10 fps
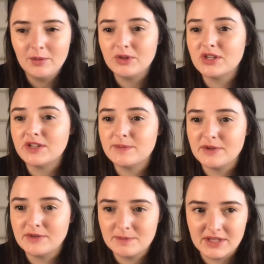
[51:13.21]
which I
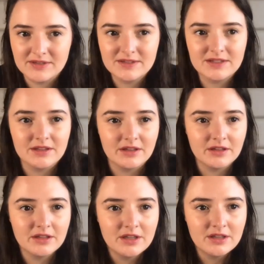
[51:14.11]
suppose speaks to
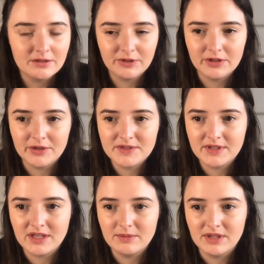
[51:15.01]
the furlough
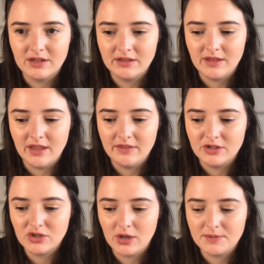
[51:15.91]
scheme and the
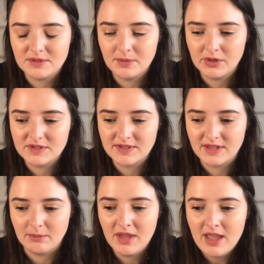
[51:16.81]
job support
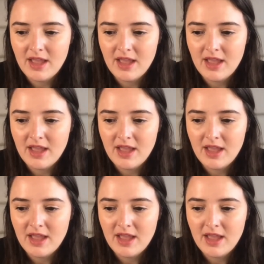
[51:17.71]
scheme.